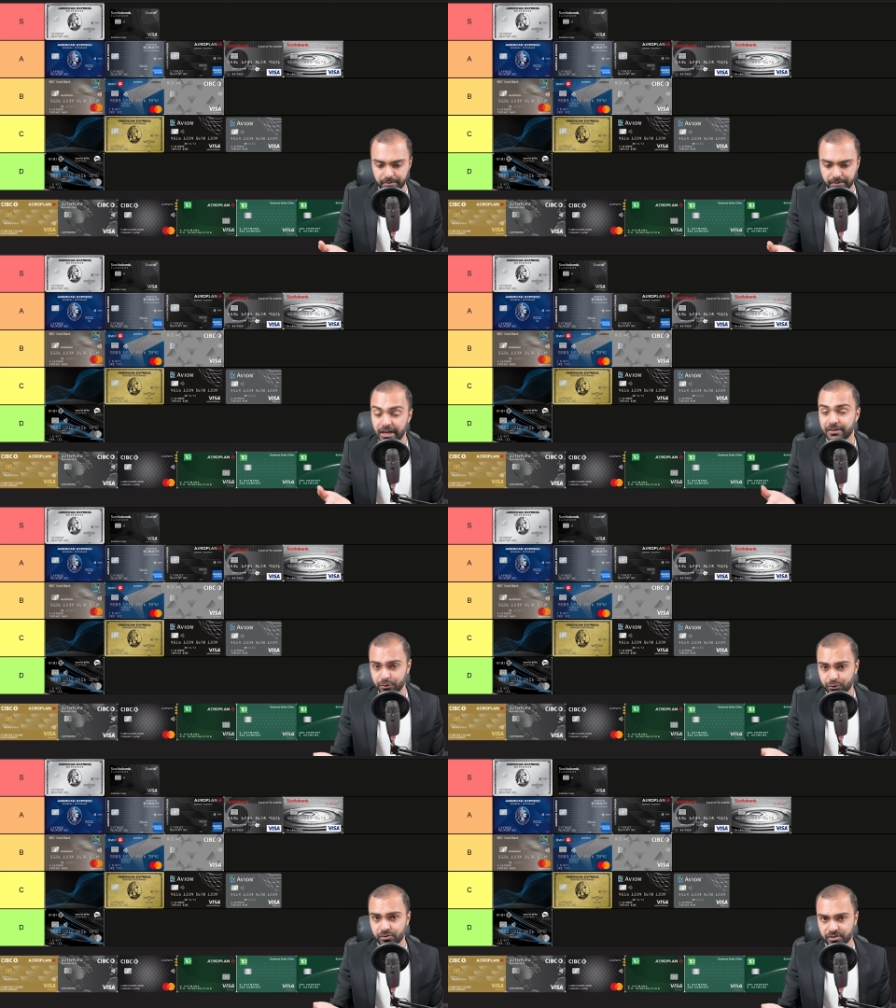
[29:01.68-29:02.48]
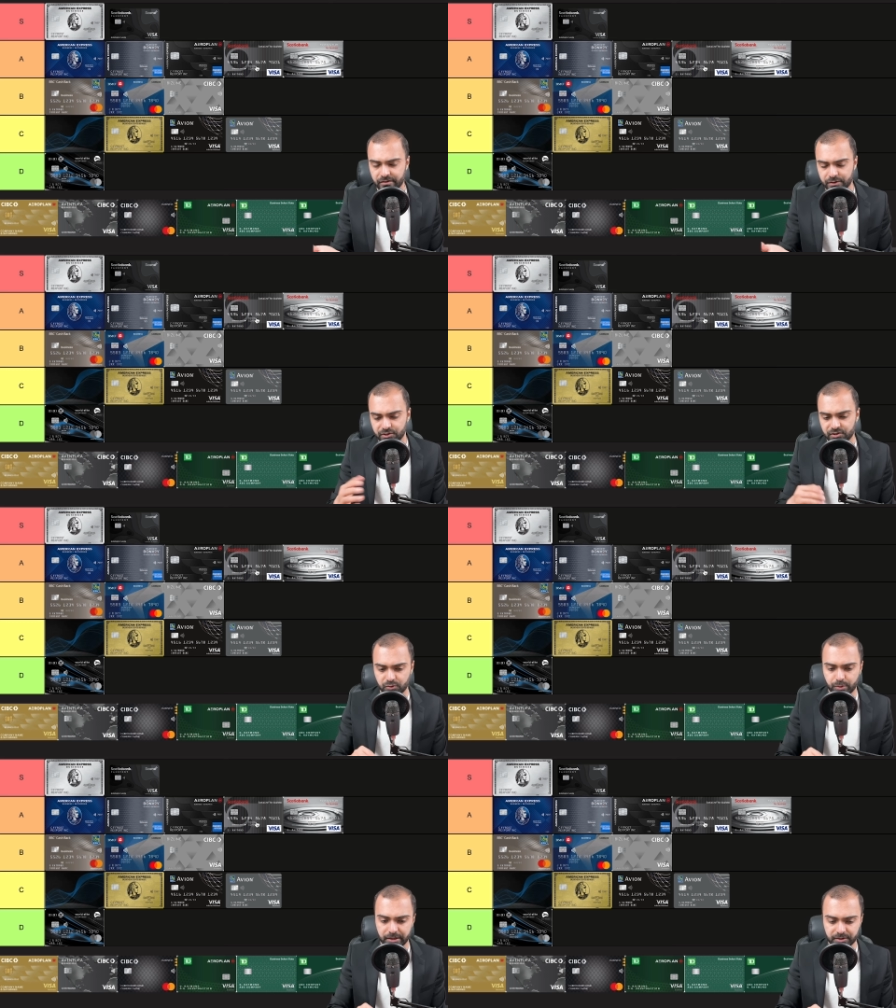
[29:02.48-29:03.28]
life insurance coverages
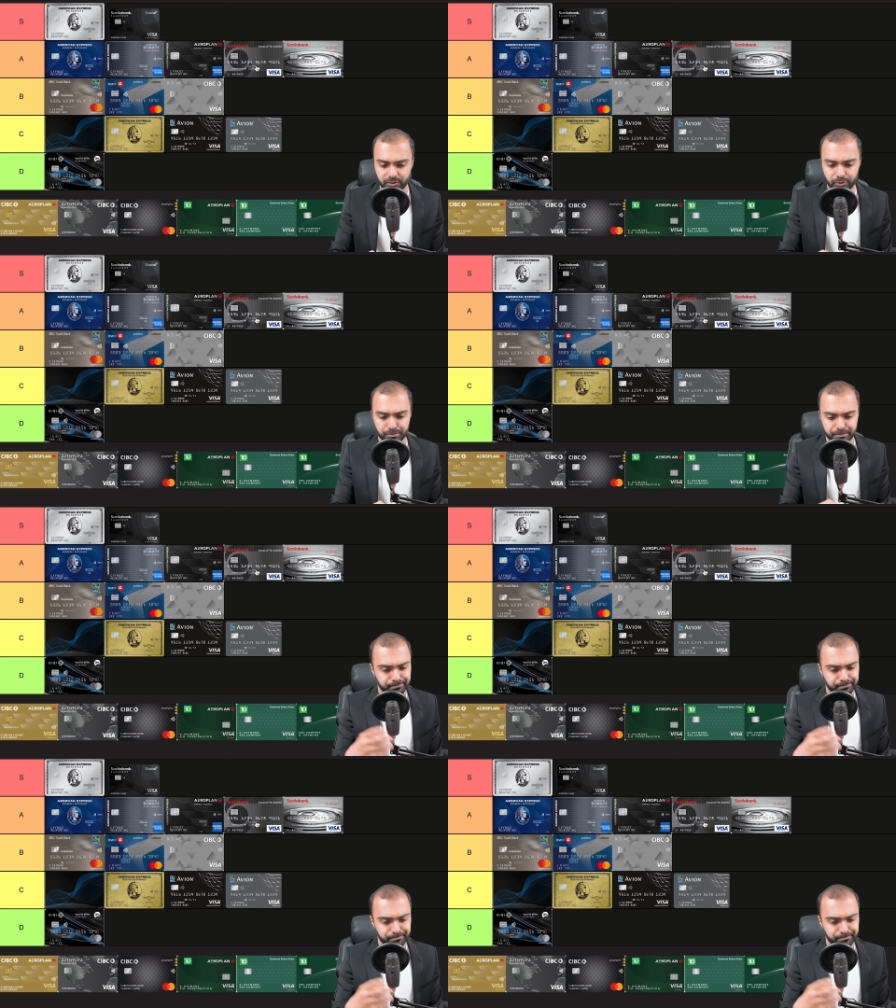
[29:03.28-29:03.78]
as well. So